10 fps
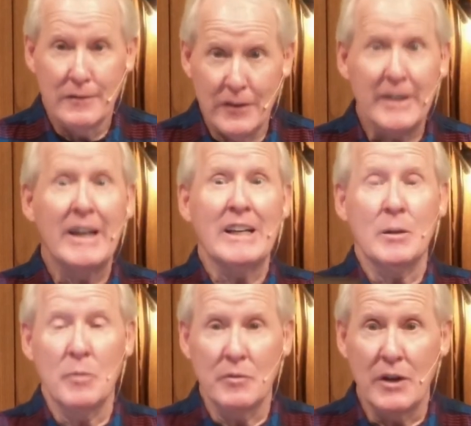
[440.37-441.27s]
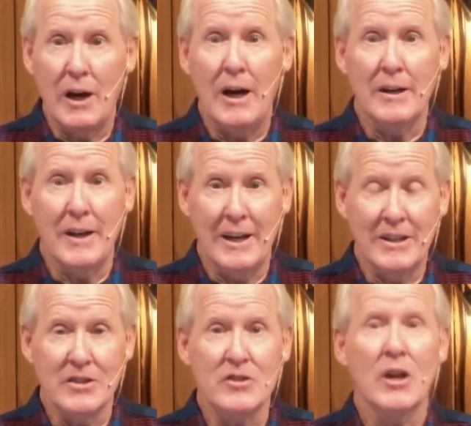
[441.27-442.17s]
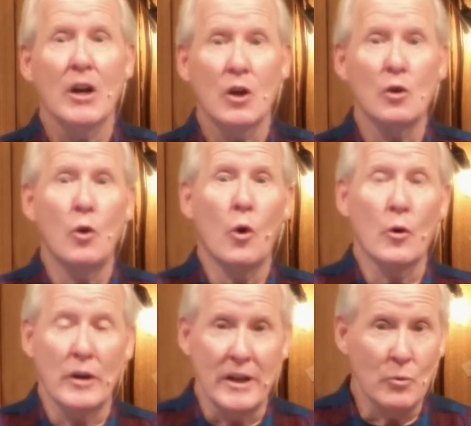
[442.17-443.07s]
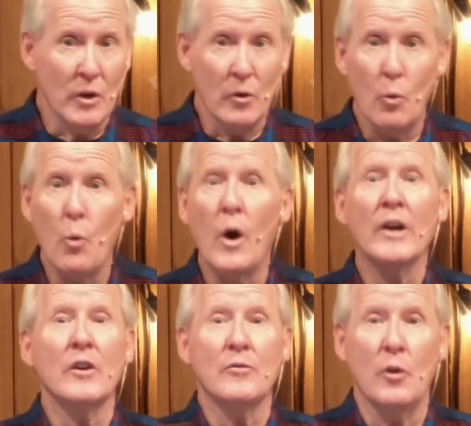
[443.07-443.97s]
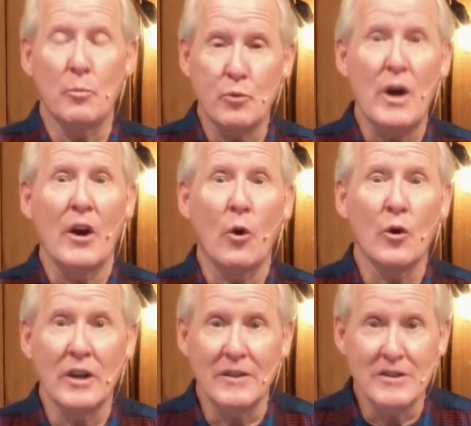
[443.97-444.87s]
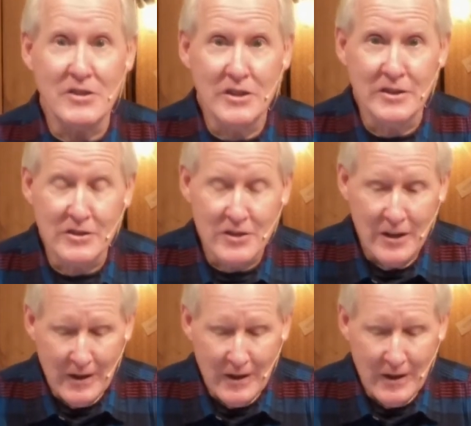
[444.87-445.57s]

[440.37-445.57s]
the kingdom of God and its glory and what a wonderful priority this is,